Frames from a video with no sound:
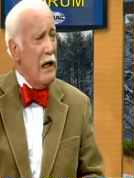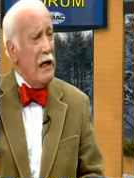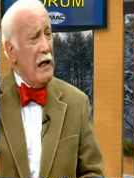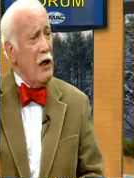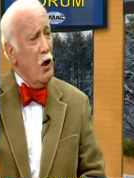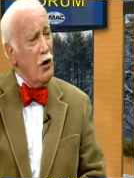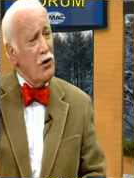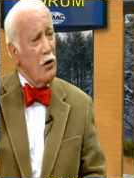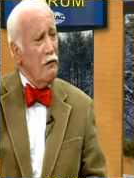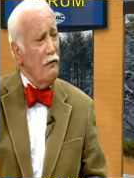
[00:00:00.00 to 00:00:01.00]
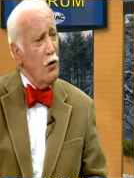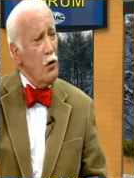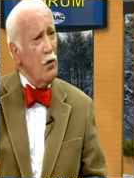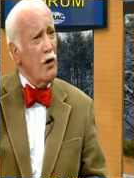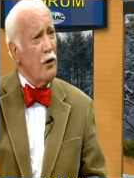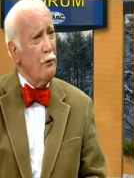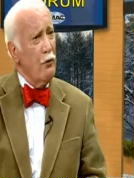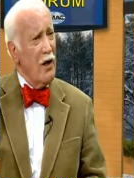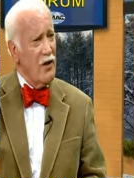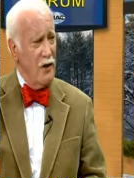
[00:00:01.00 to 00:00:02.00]
He also viewed the
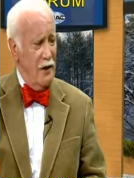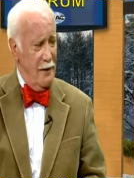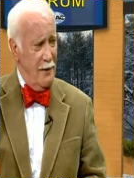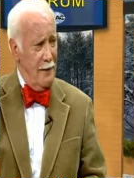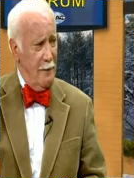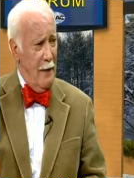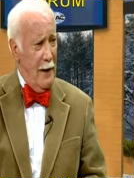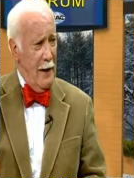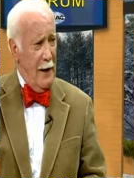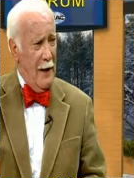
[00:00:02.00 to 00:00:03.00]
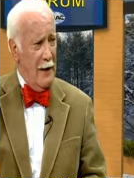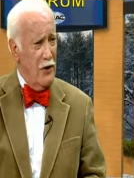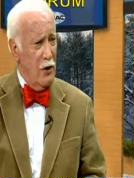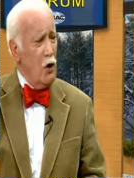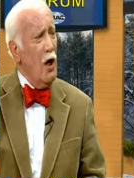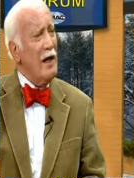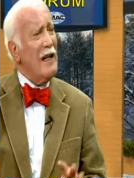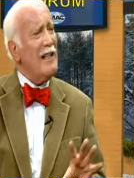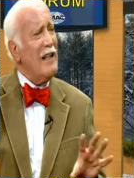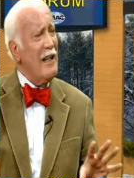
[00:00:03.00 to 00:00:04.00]
president as not a
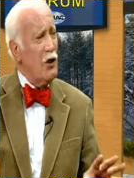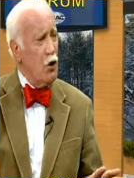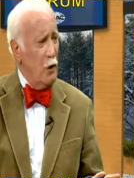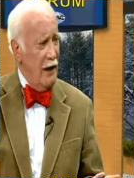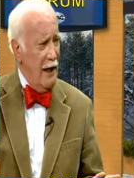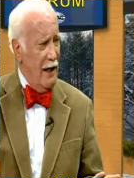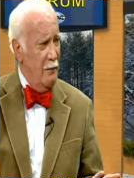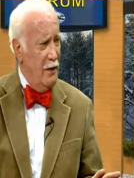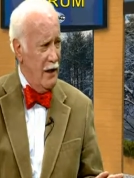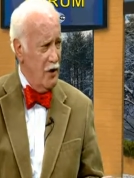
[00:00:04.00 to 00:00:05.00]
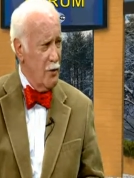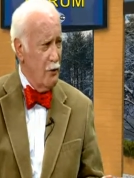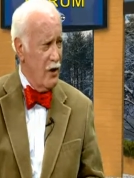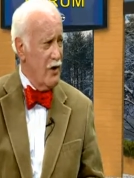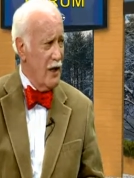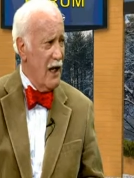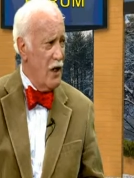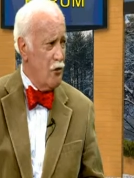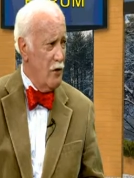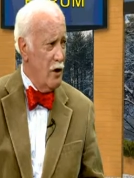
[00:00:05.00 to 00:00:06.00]
titular head, because the president
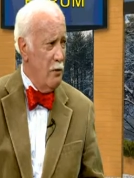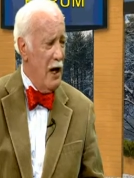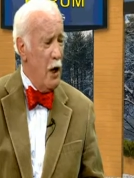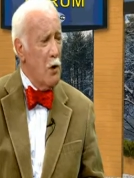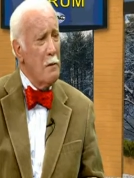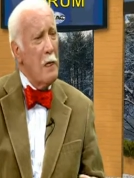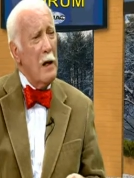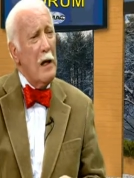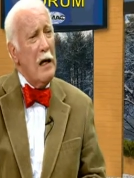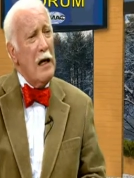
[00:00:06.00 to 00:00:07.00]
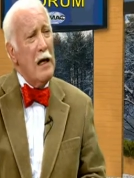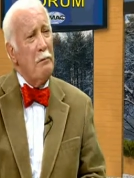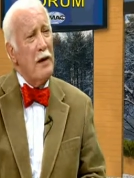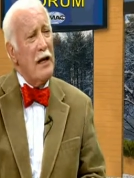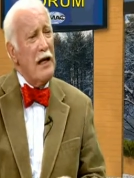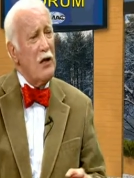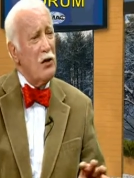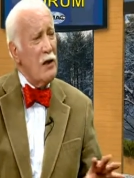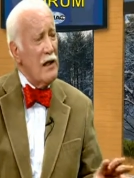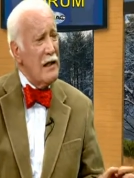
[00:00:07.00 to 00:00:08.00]
has real power, uh, but he's,
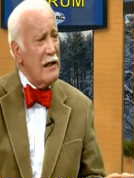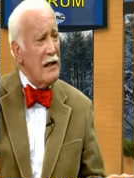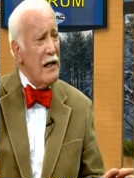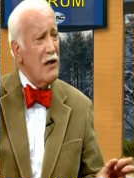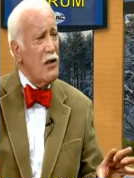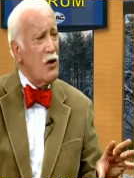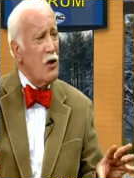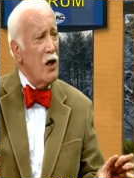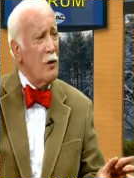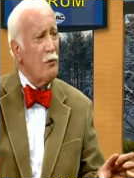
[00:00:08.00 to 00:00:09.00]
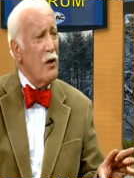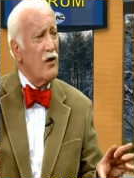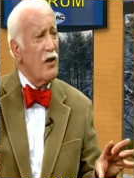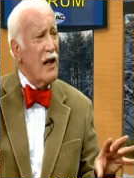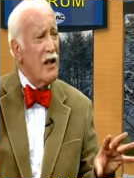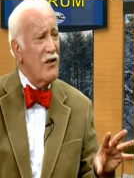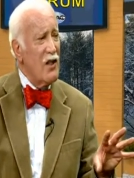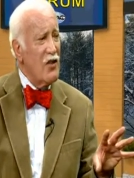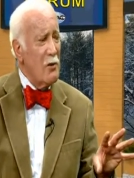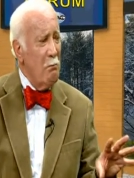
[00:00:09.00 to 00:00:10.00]
in a sense, he saw the president as a
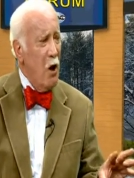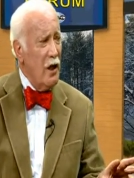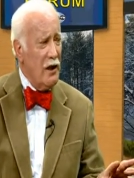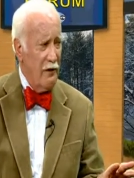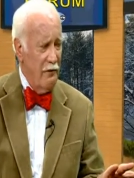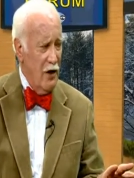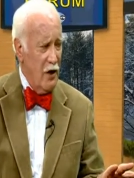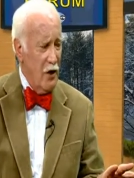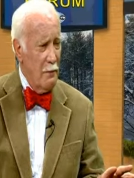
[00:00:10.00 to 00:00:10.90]
symbolic figure.